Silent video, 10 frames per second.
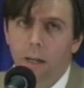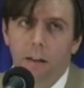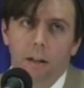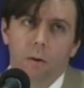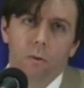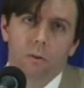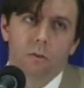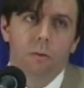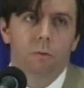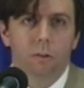and that it was a
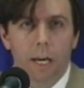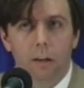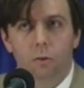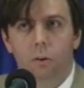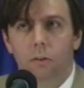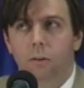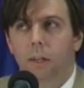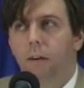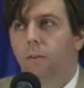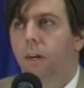substantial and
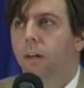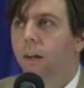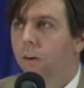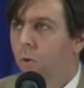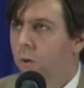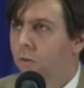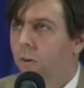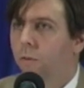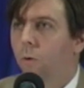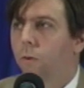significant increase
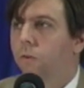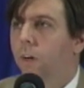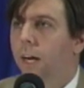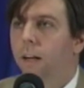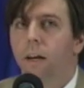of oversight